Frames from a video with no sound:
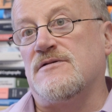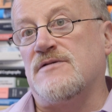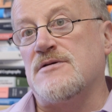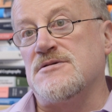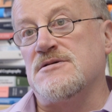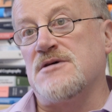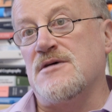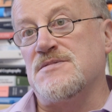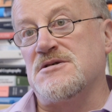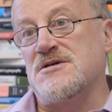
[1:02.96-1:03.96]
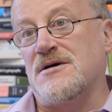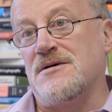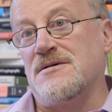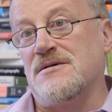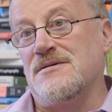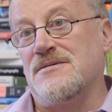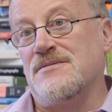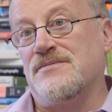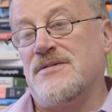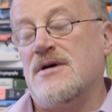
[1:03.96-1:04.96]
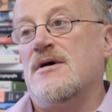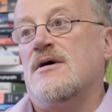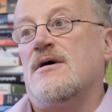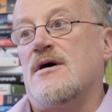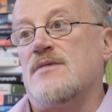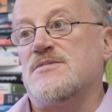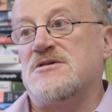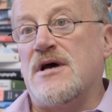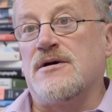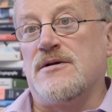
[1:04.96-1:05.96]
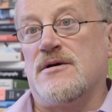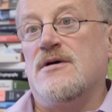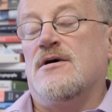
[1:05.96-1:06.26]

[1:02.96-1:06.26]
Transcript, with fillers: 1,000 times a second. Second,